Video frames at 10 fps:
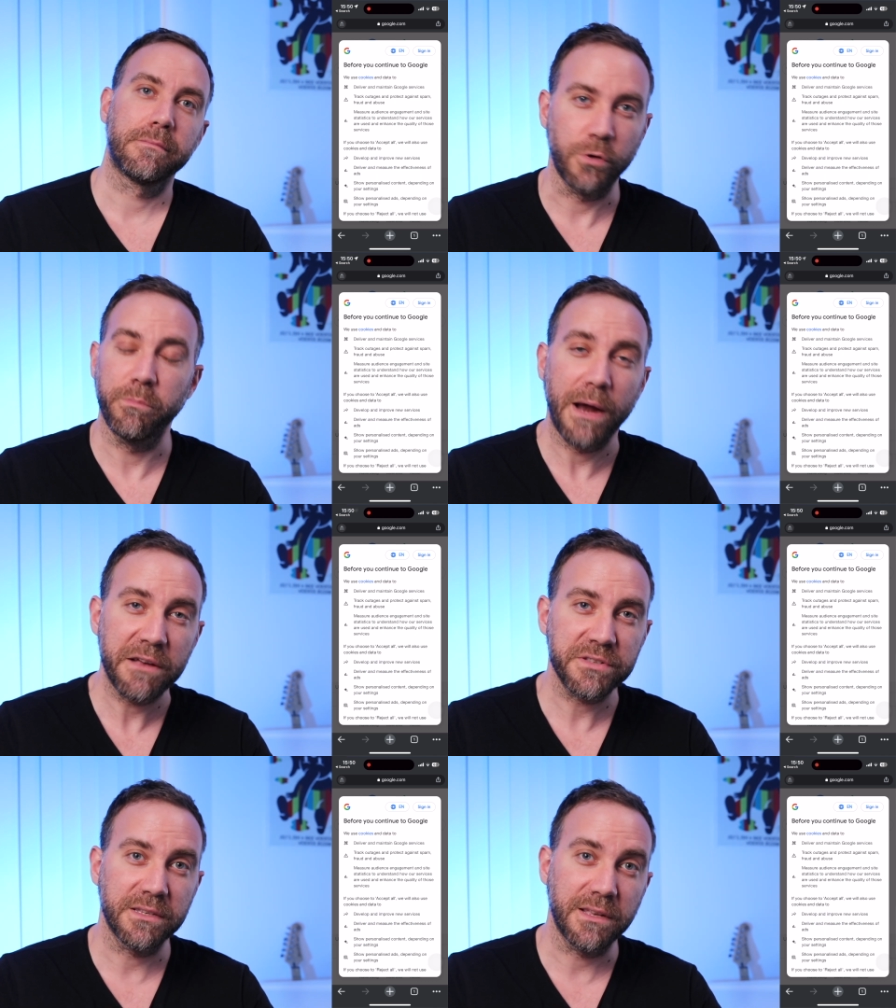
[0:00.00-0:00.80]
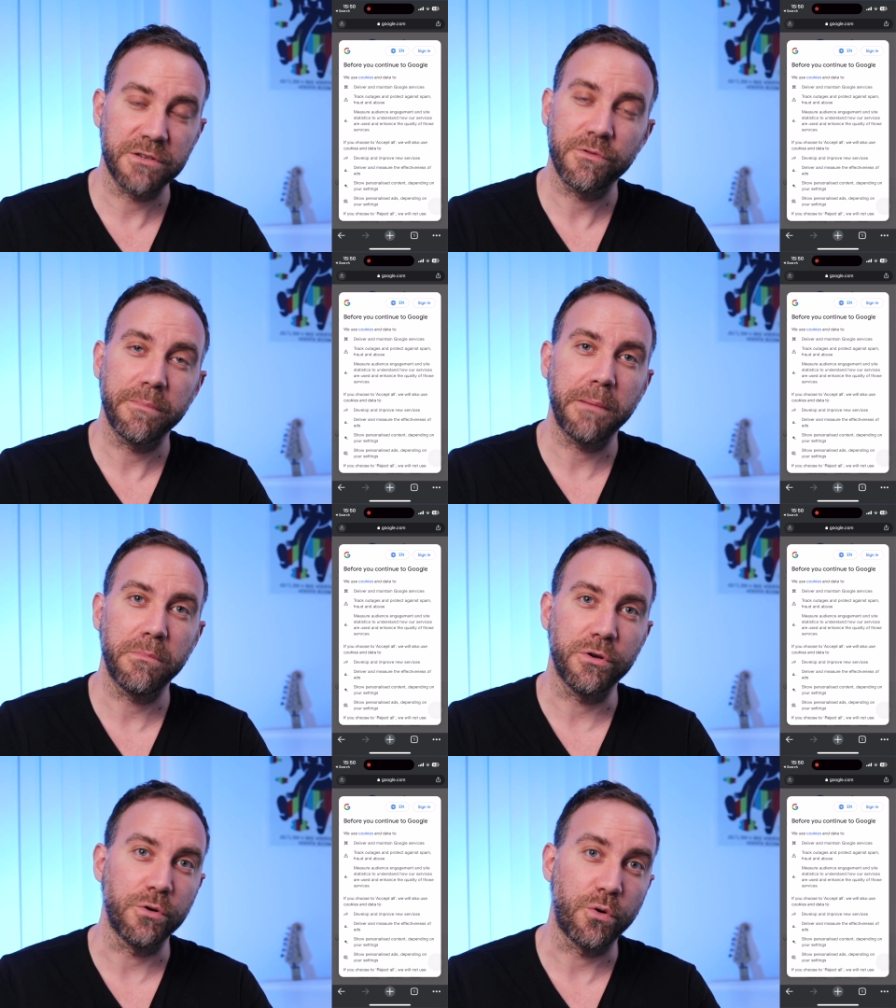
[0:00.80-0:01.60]
Your browser doesn't
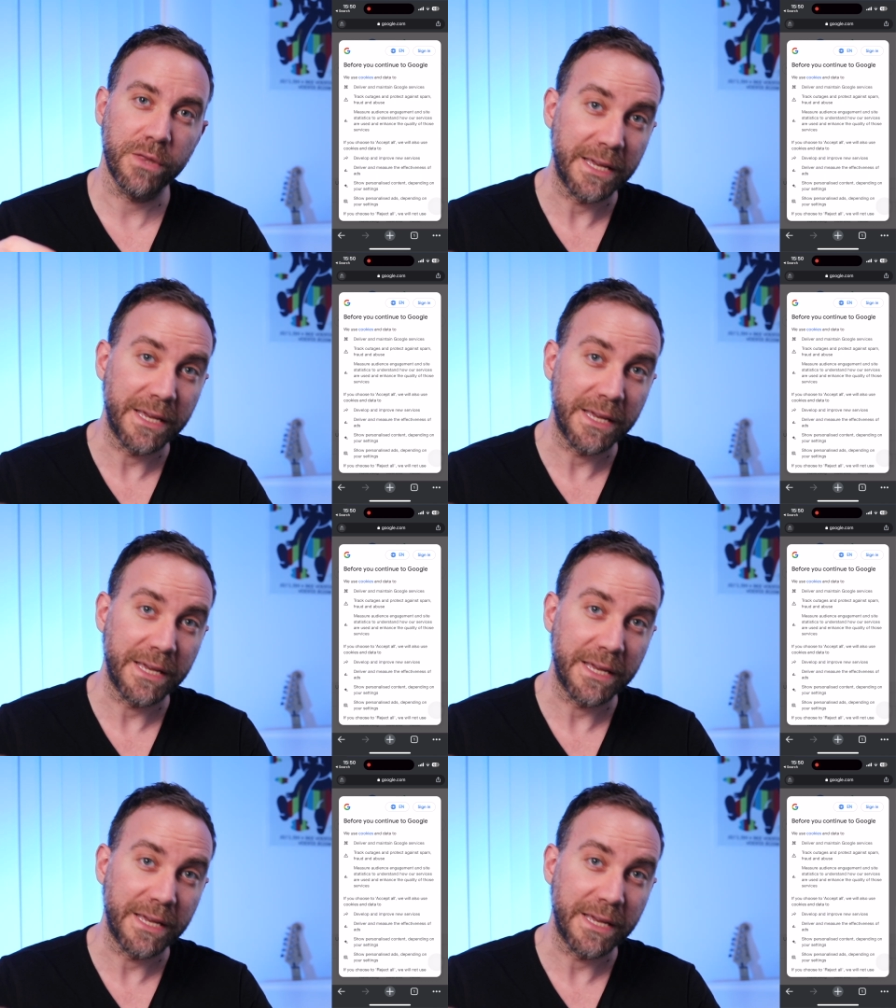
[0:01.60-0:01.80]
remember you already